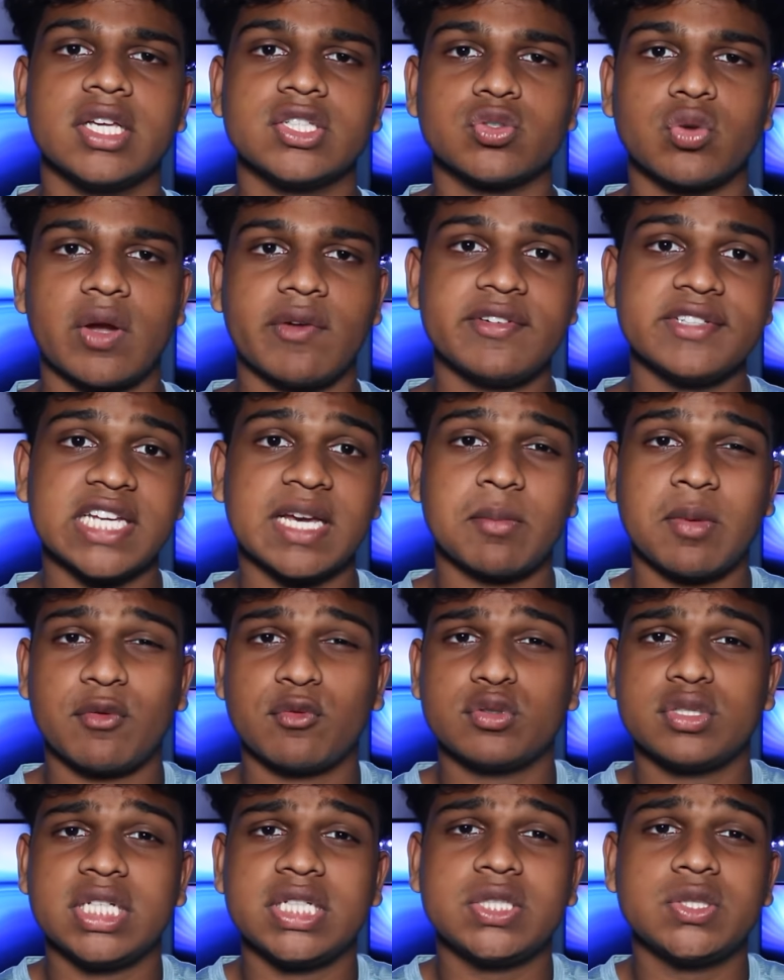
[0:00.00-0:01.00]
So every time I
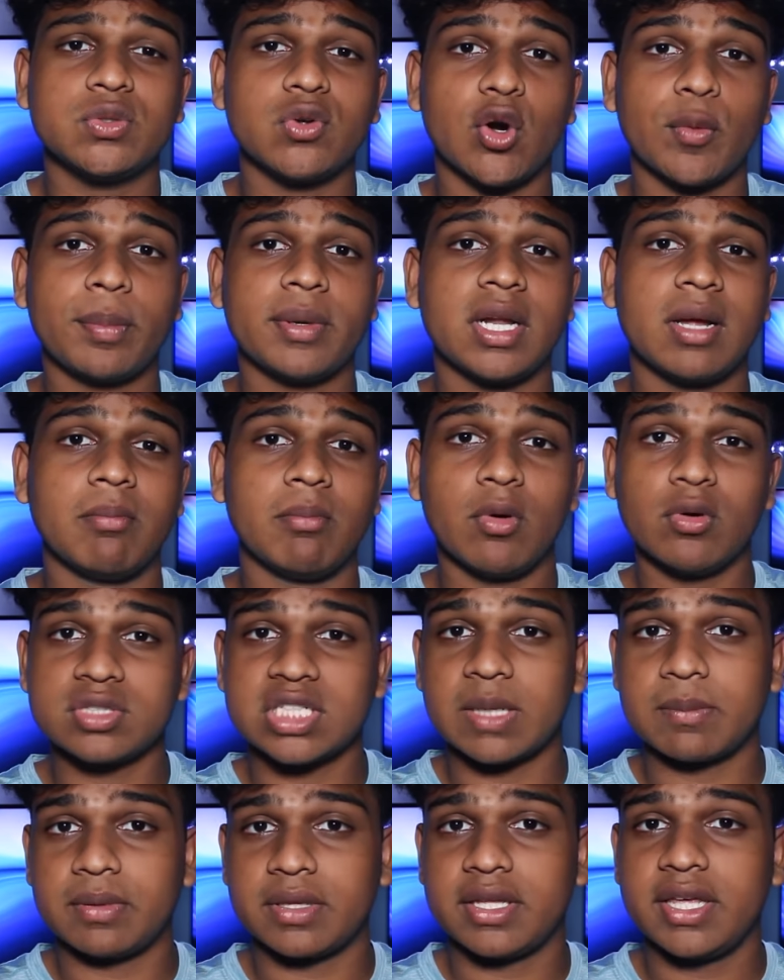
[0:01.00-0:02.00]
would need to open up
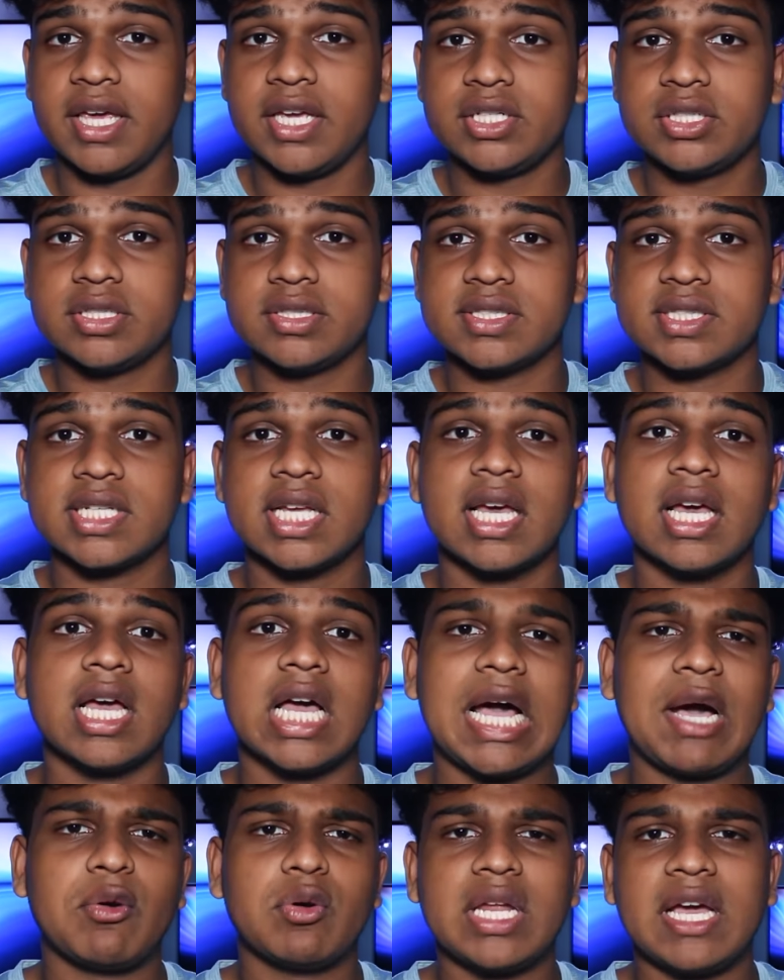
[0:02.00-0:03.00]
most applications,
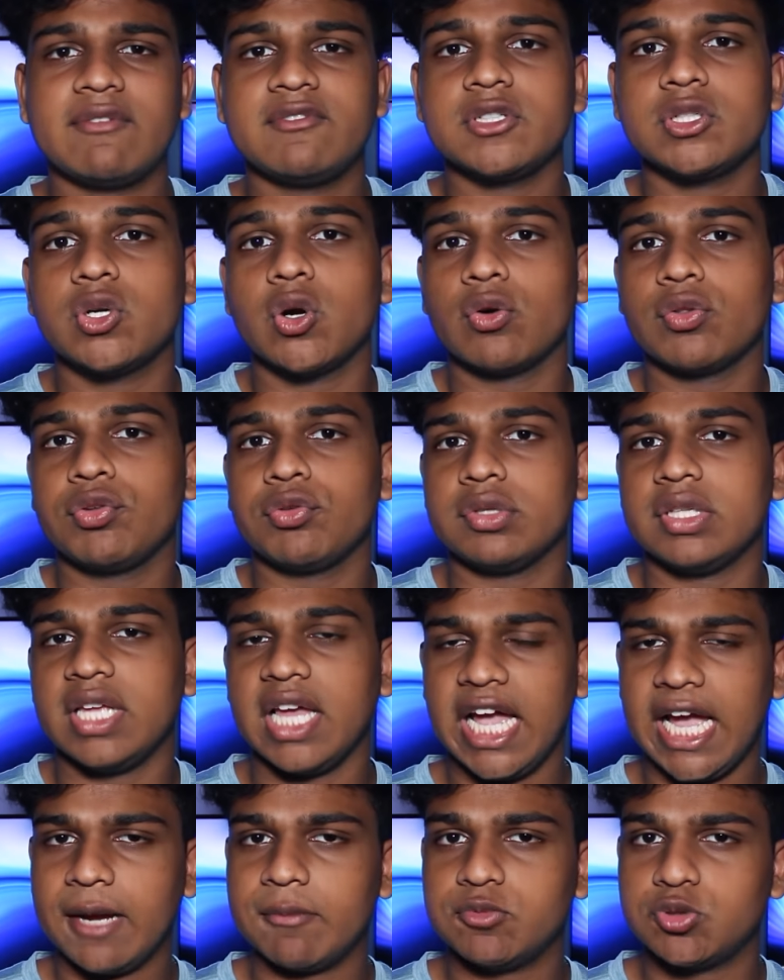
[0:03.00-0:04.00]
I would have to go through the
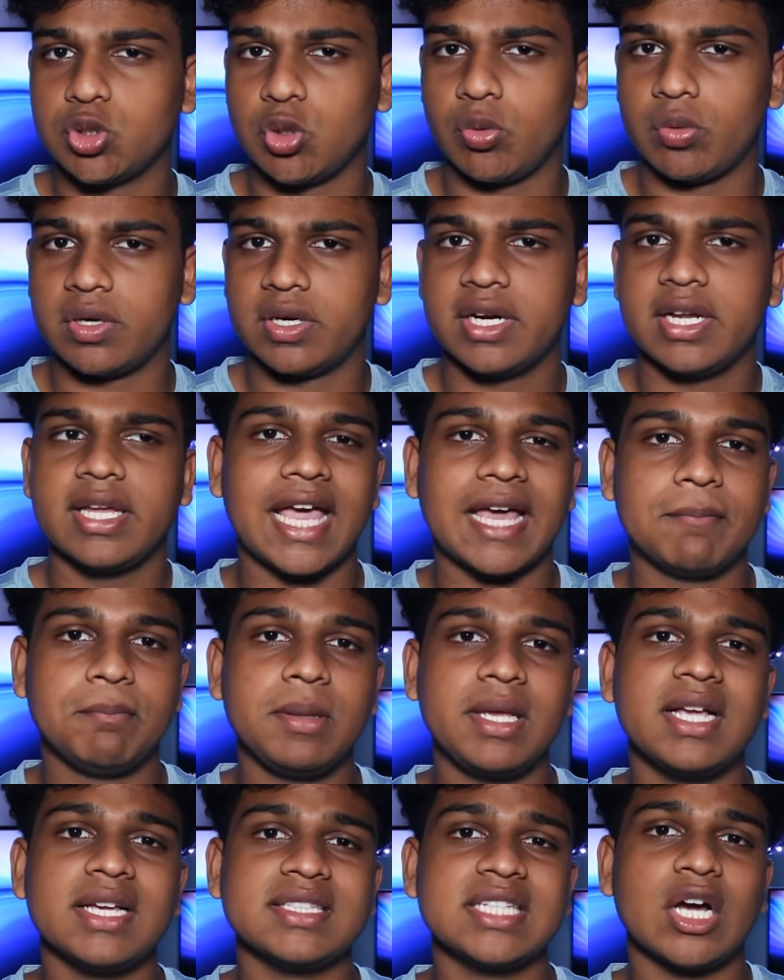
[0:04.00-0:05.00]
app drawer. And
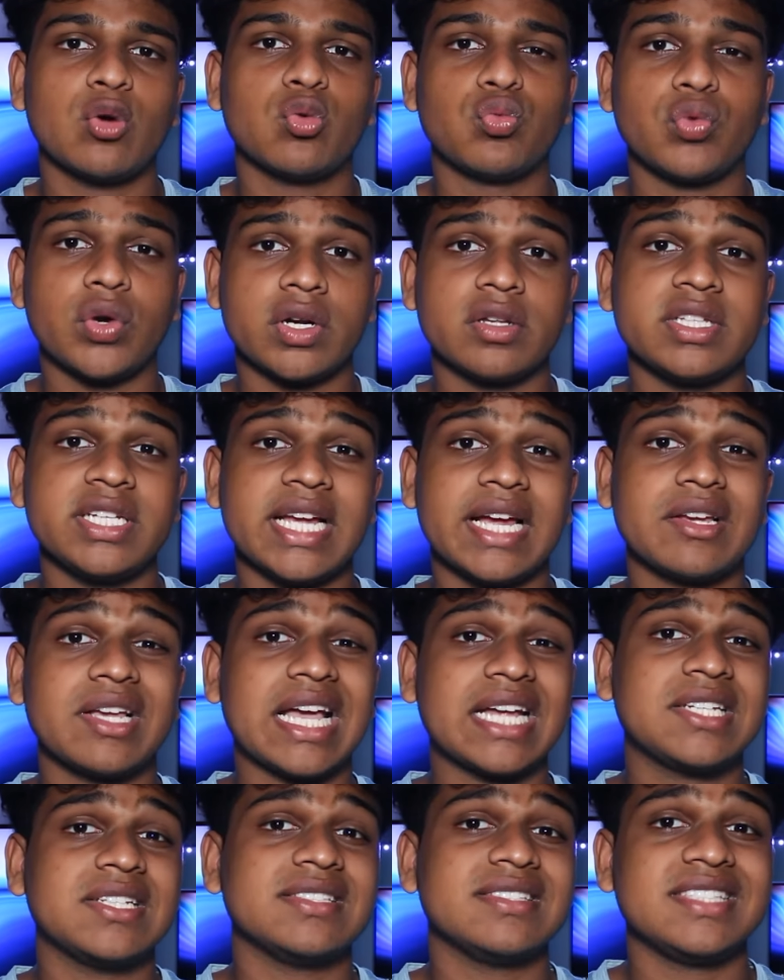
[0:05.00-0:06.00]
because how rarely I
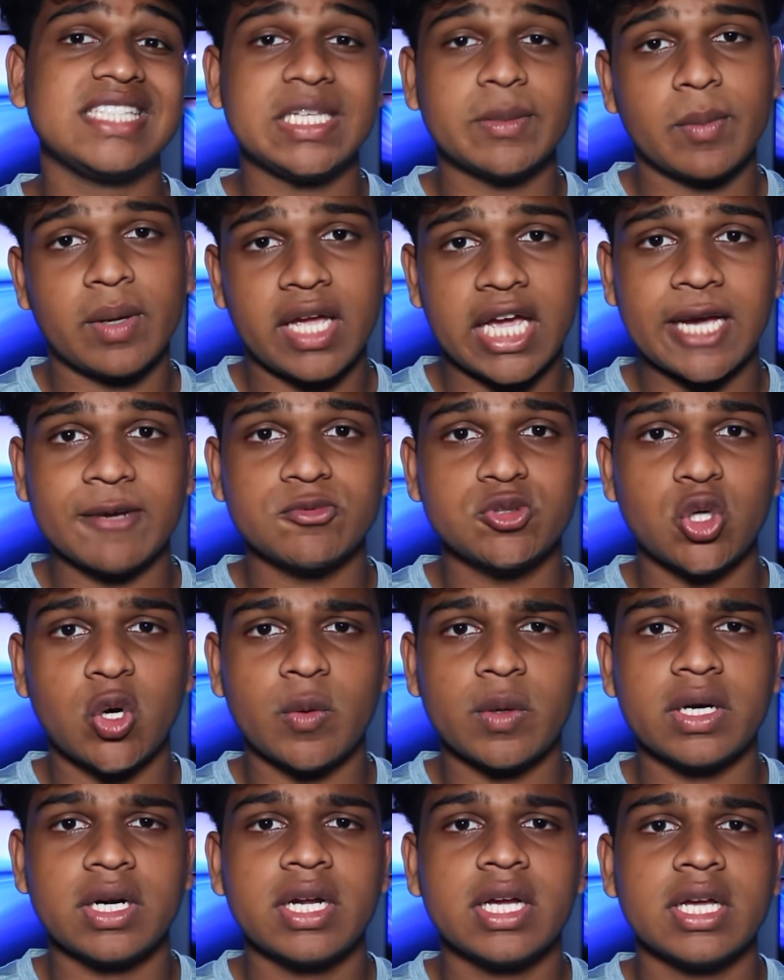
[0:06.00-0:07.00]
get to see my app
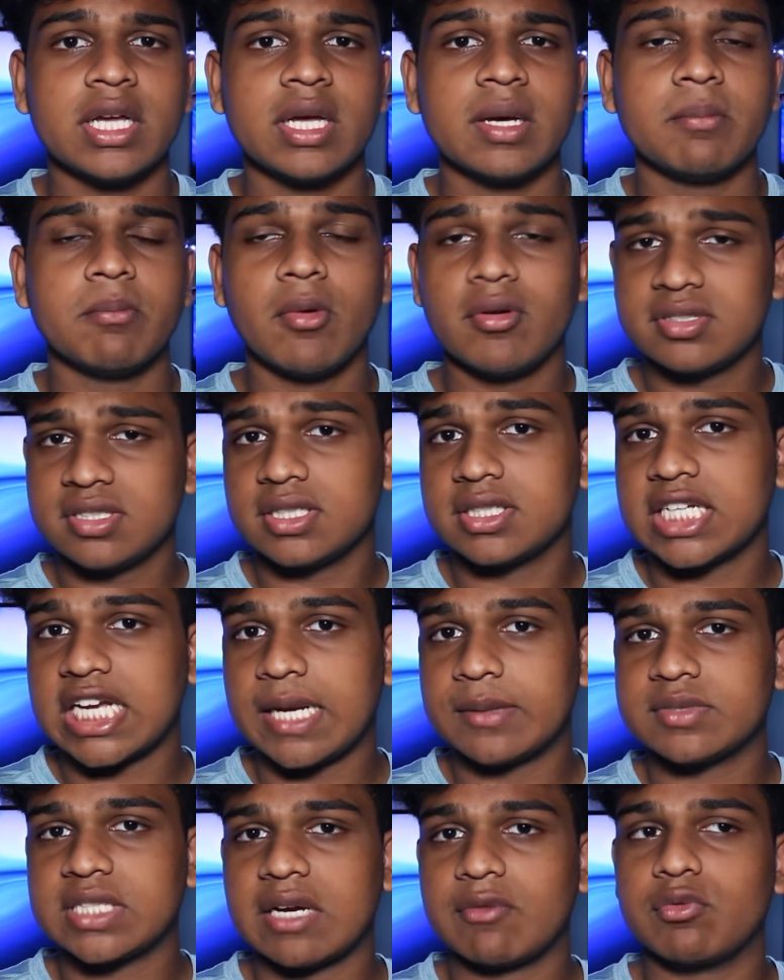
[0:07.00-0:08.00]
drawer, most of the
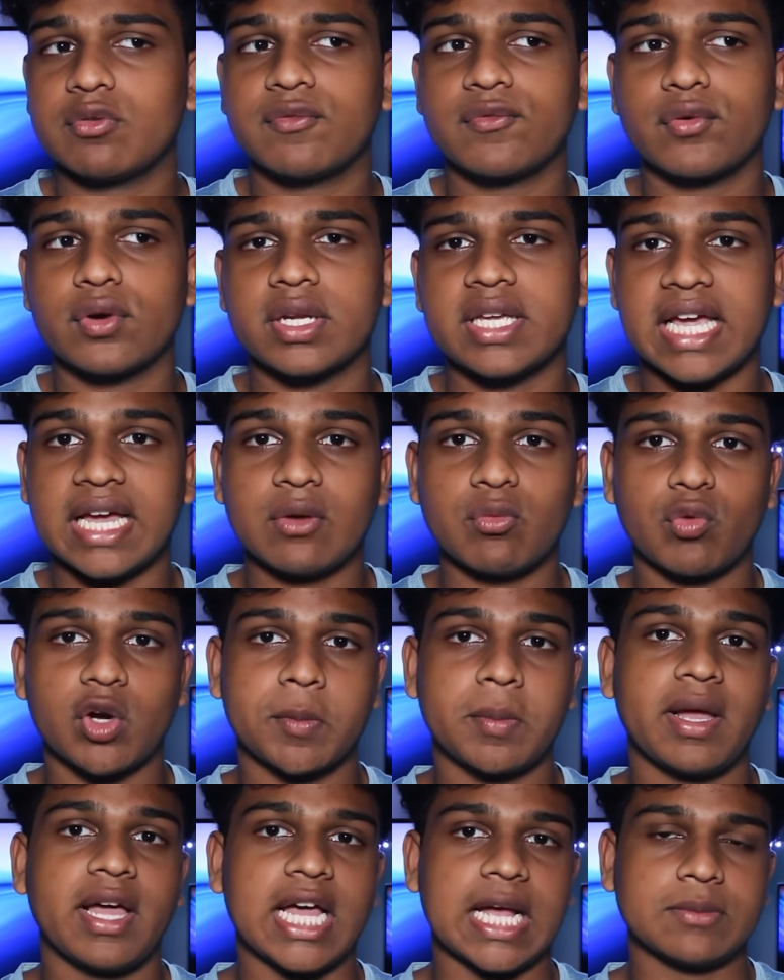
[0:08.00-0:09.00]
times I would forget
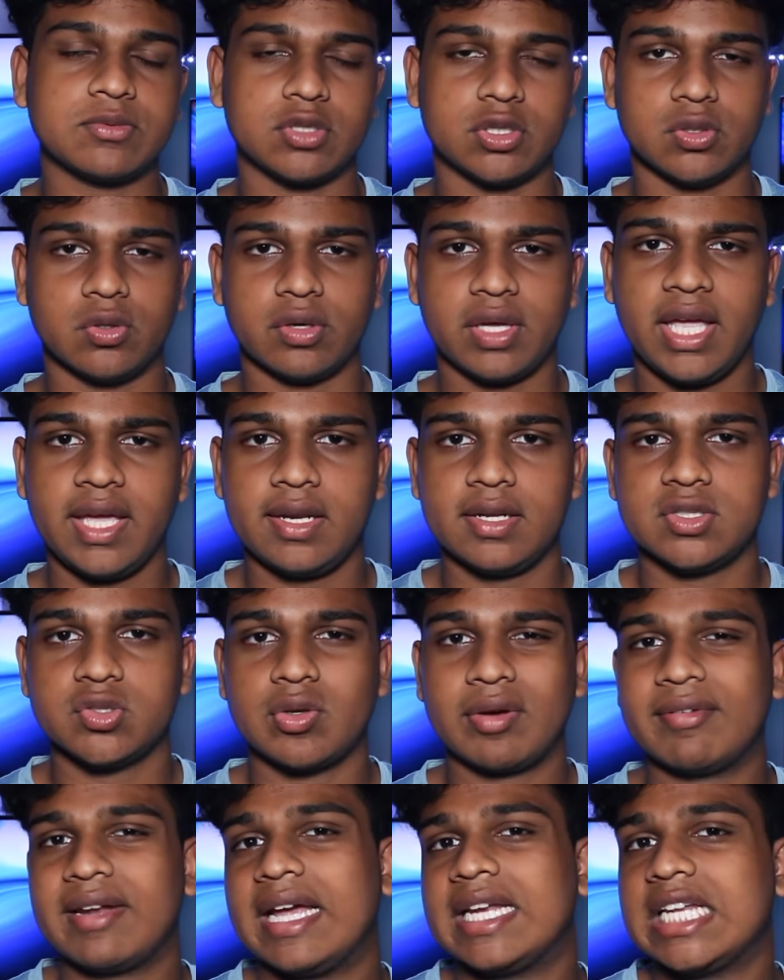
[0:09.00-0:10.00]
where my apps are located.
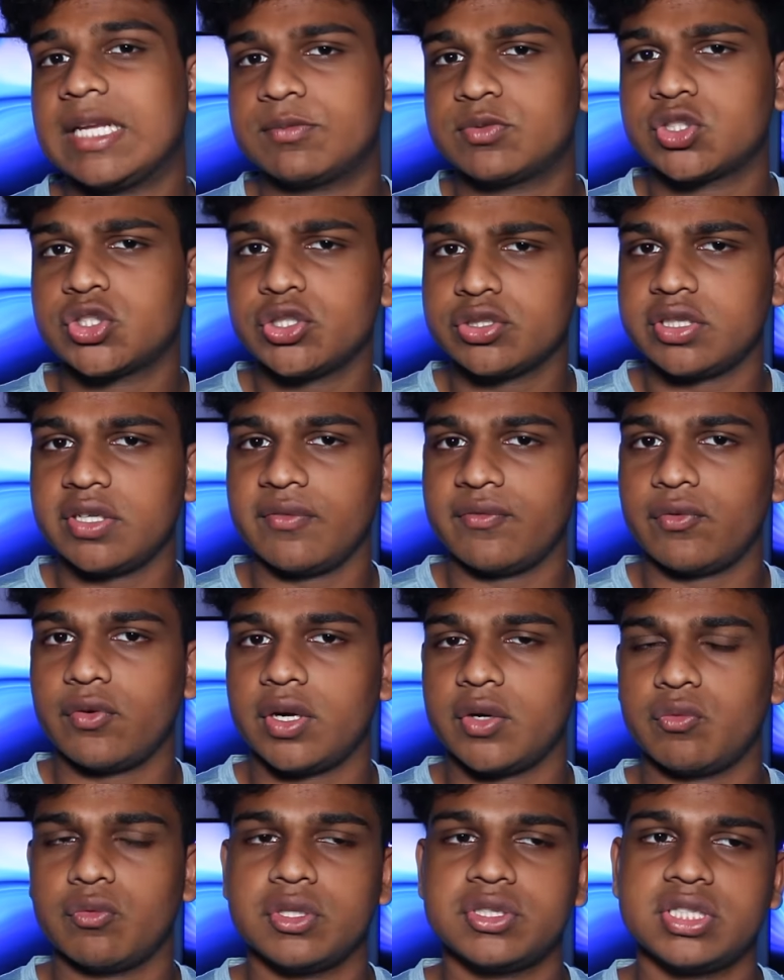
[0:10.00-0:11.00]
So I would end up searching for
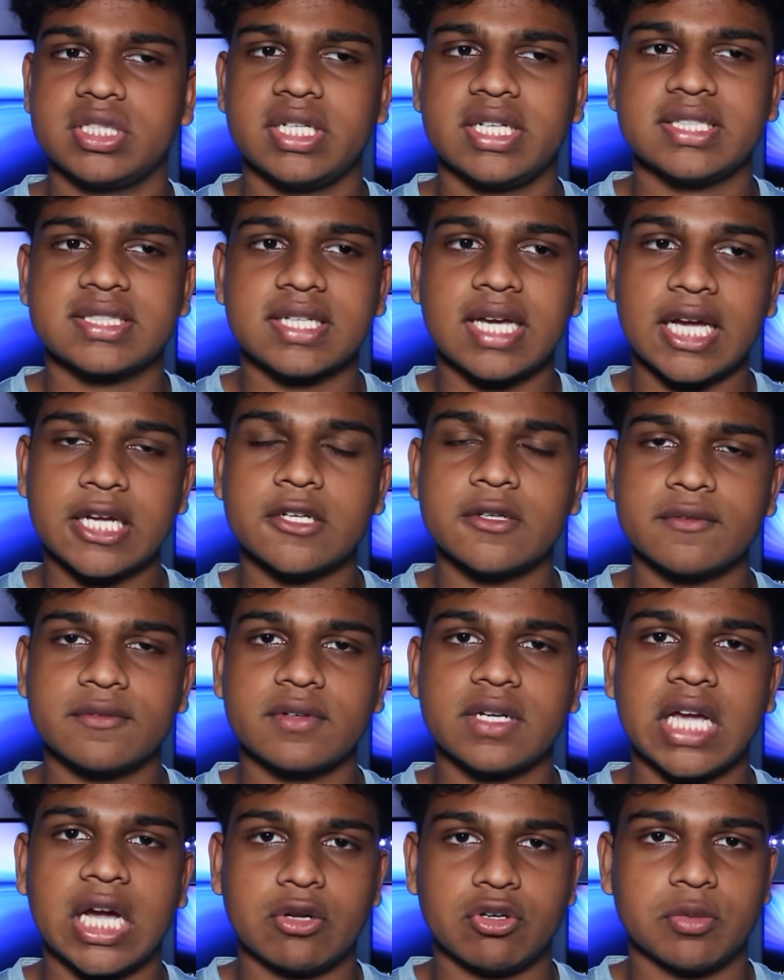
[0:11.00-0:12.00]
it, which is kind
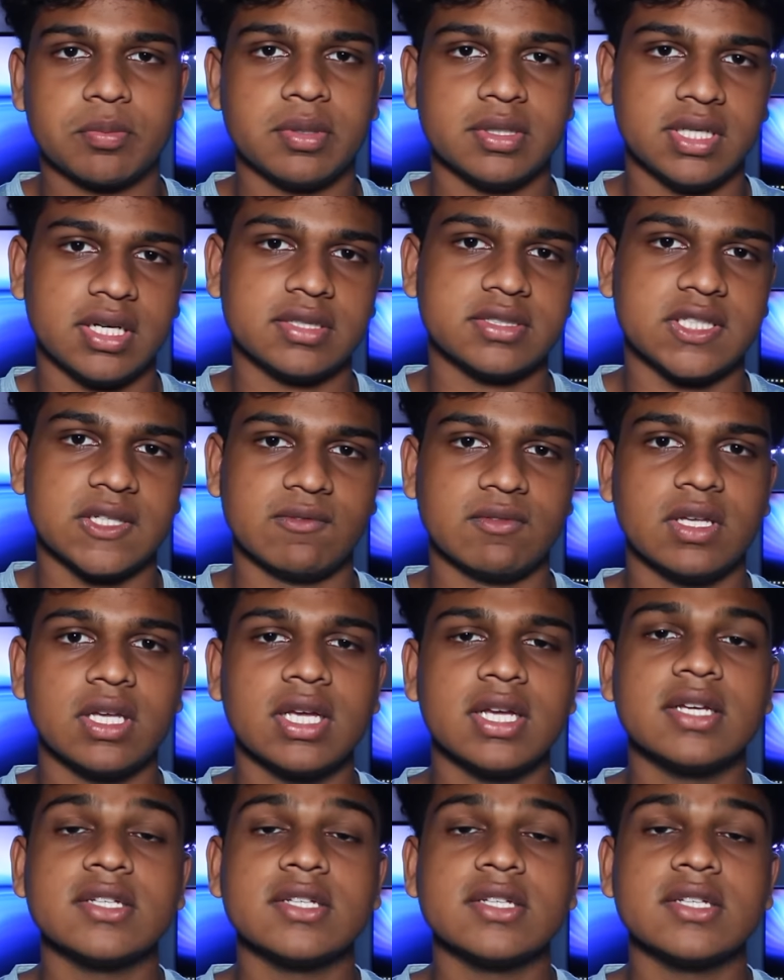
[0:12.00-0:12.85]
of counterproductive.